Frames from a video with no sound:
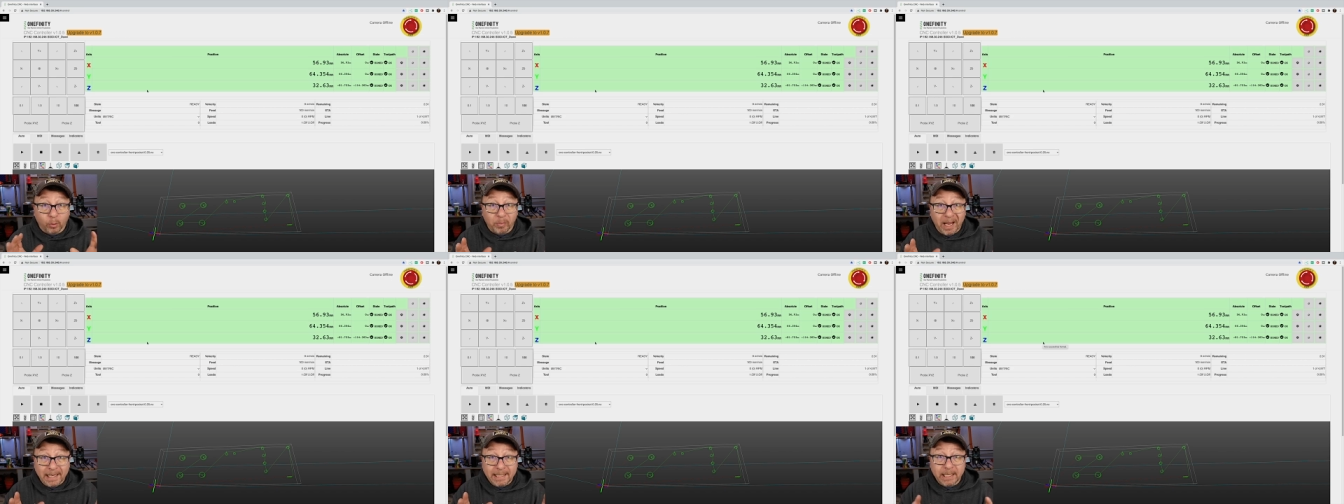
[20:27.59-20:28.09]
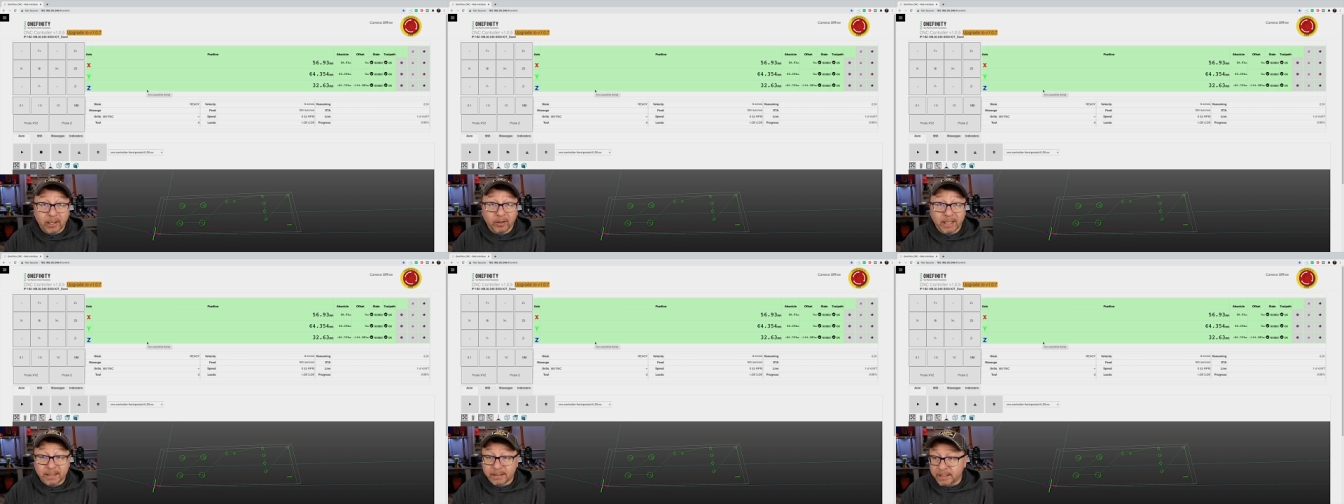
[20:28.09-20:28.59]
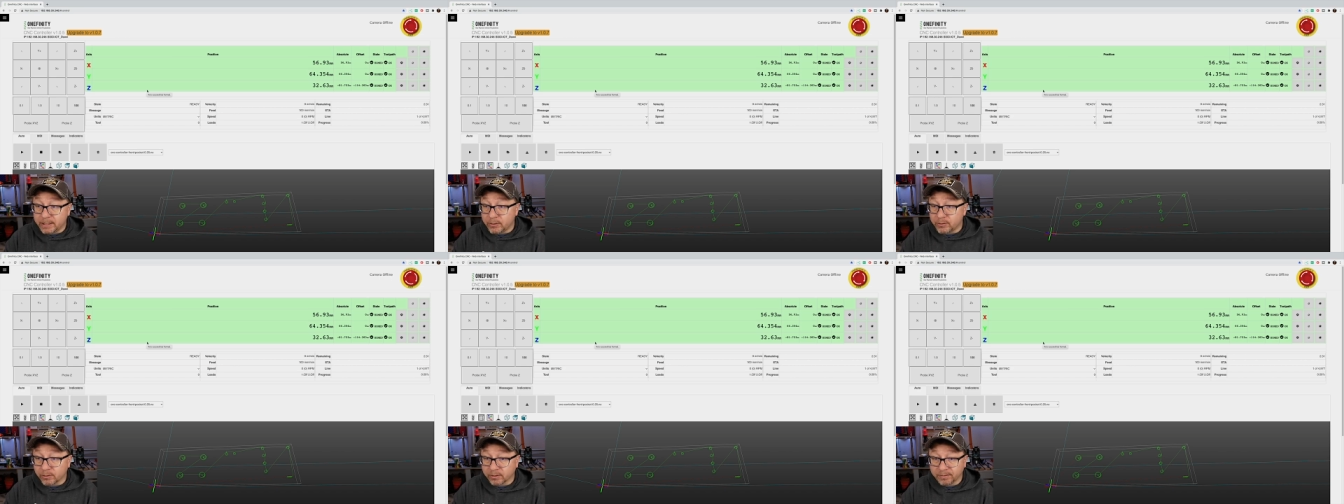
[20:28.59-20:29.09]
we're back here in the
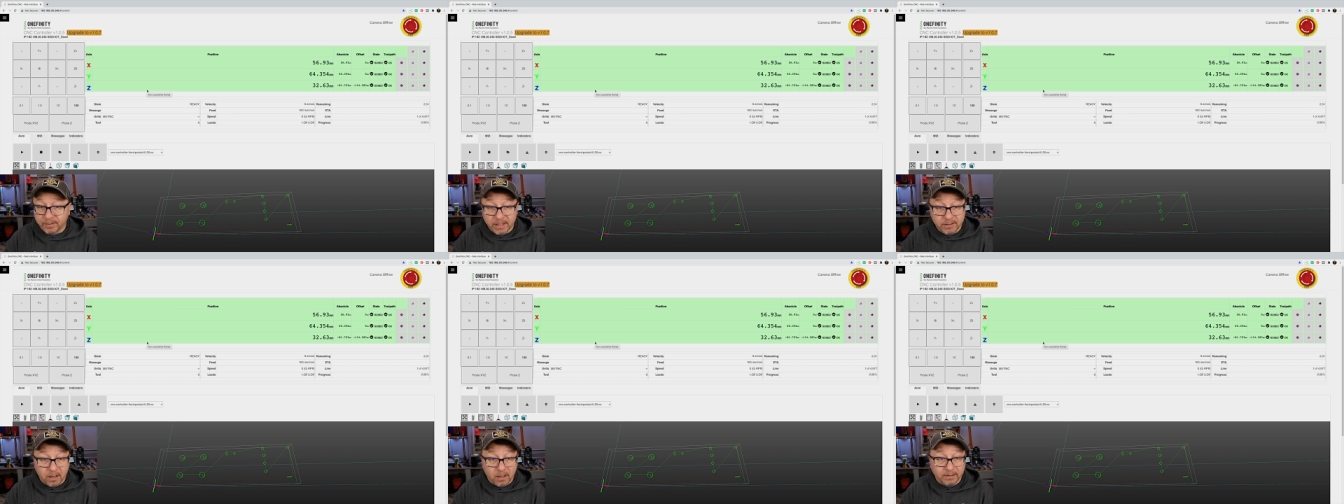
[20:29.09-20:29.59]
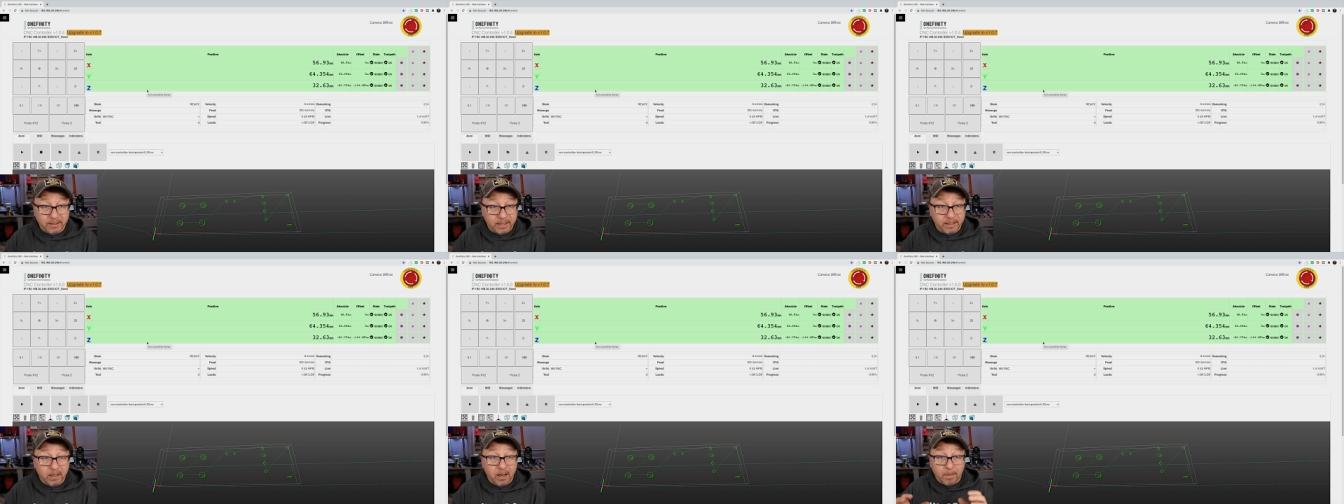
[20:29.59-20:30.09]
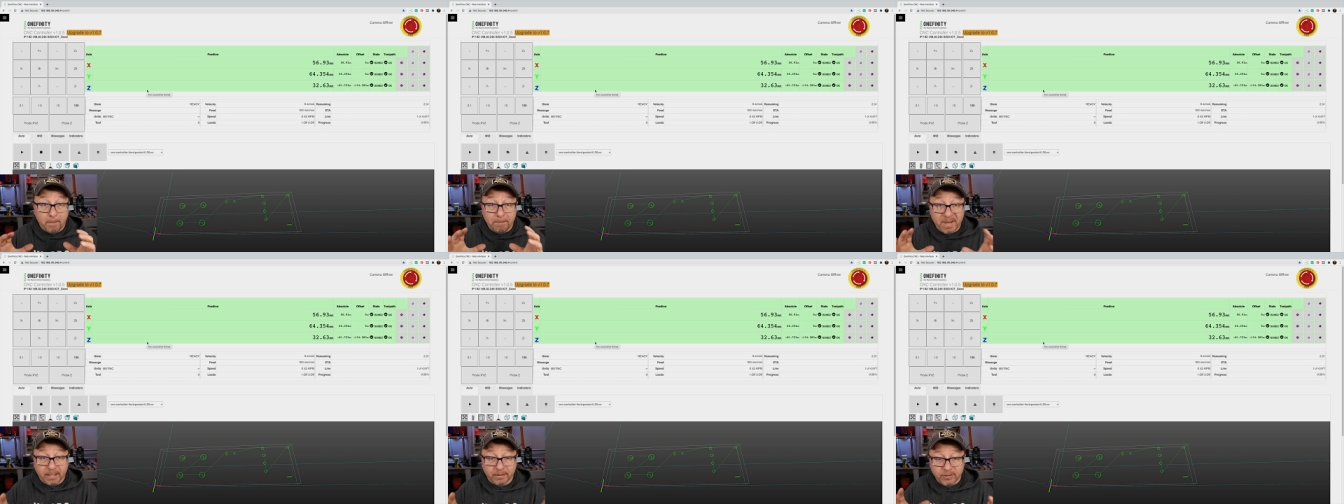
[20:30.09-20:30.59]
user interface on the
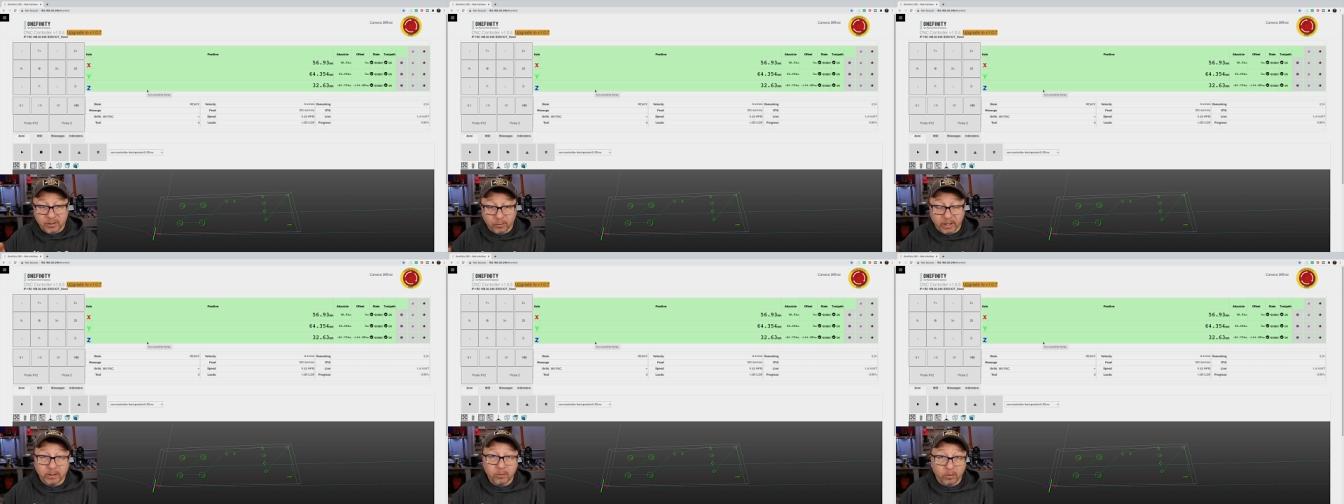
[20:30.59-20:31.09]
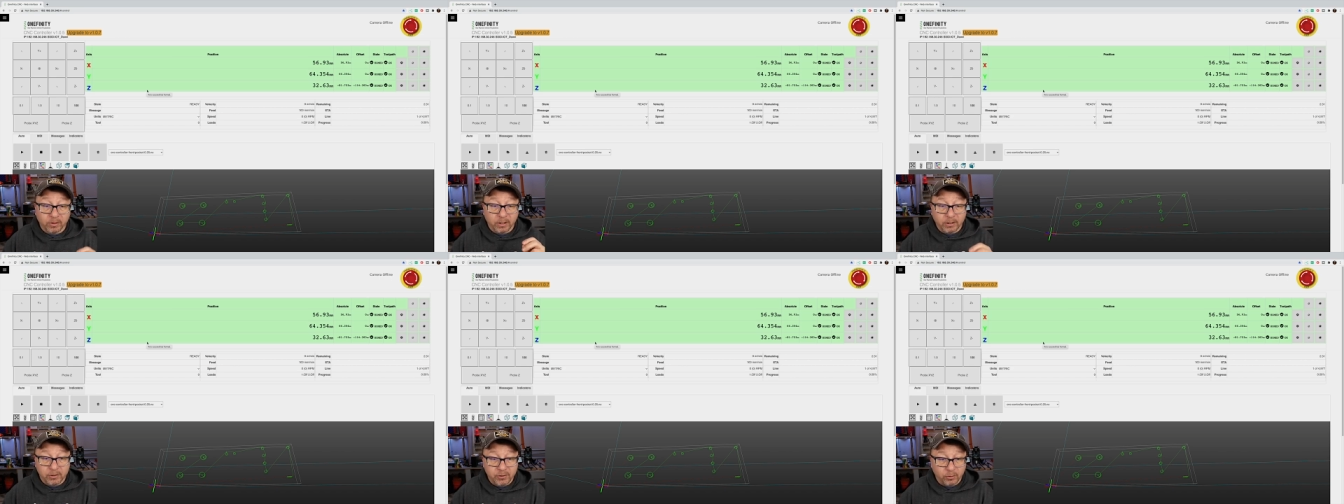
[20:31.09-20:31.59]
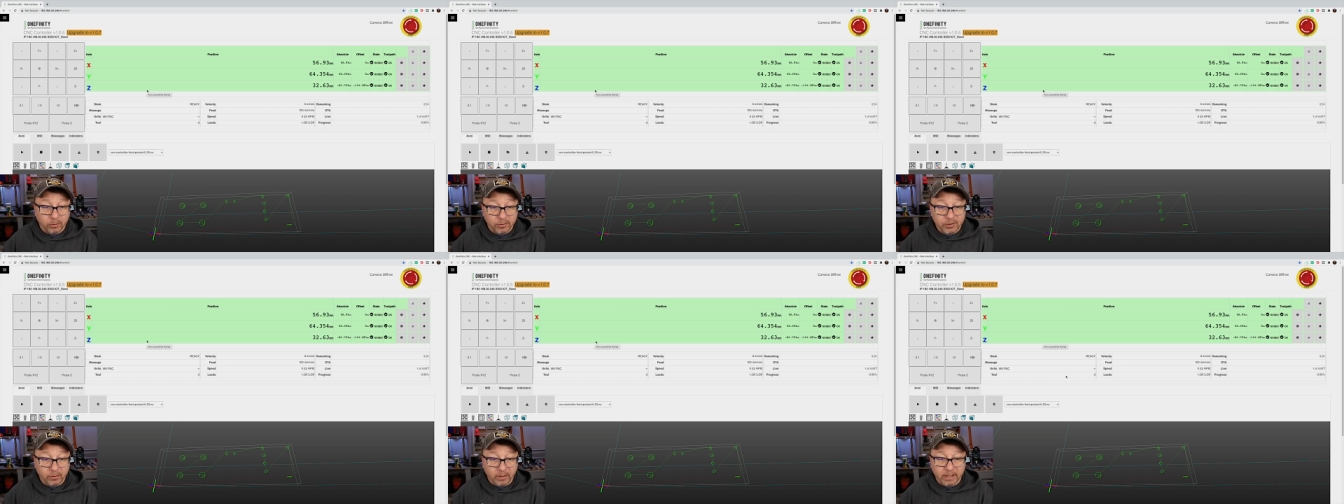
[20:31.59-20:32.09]
main screen or the control
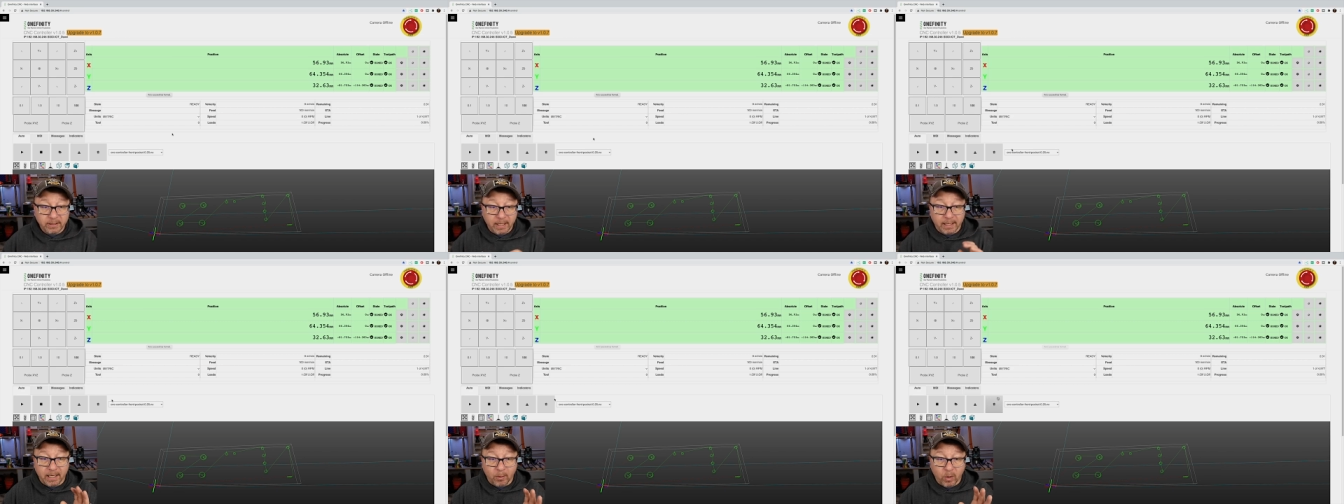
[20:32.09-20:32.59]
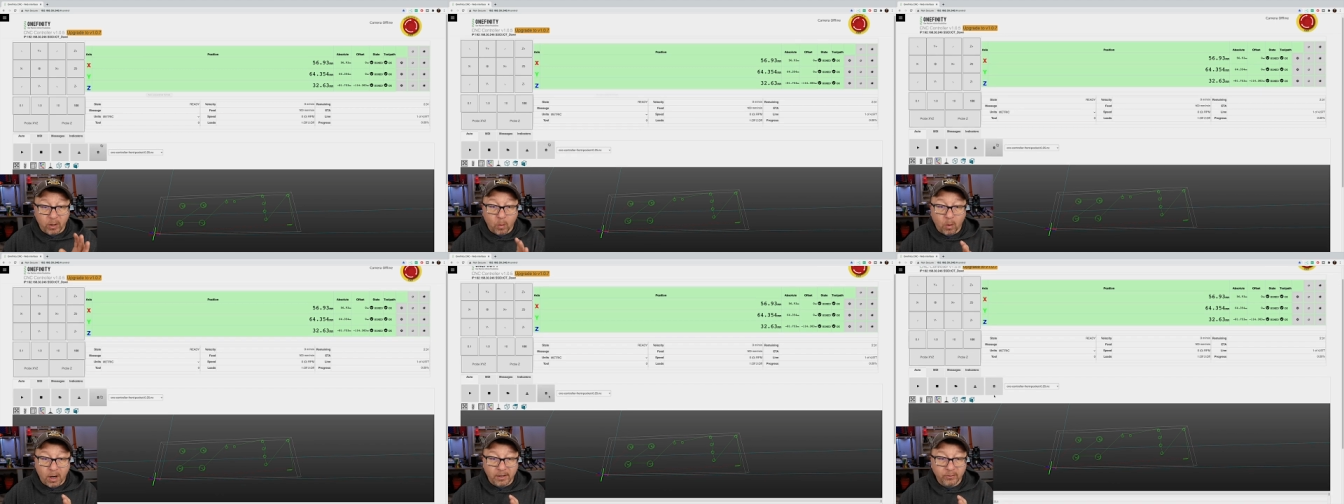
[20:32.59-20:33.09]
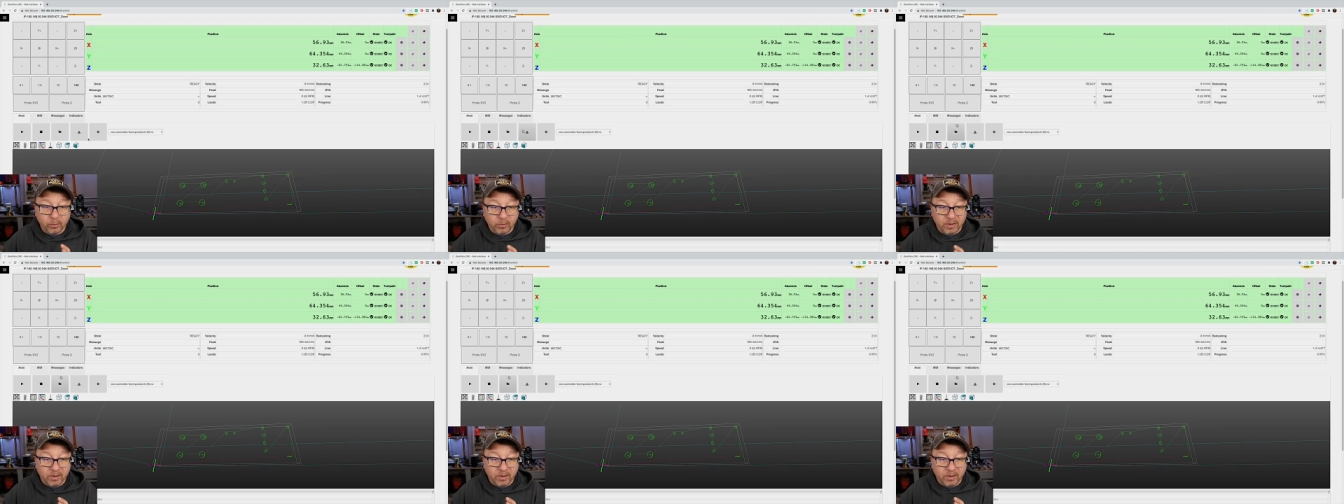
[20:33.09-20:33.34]
screen and I want to walk through